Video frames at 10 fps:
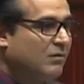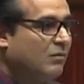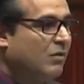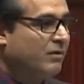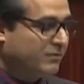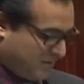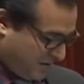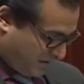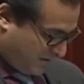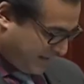want
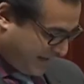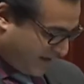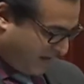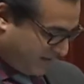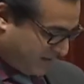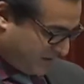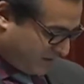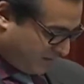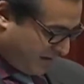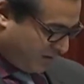their governments
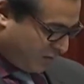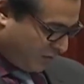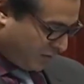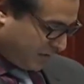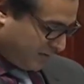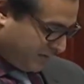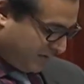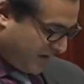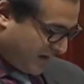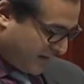to play a role in
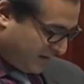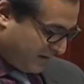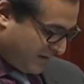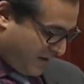providing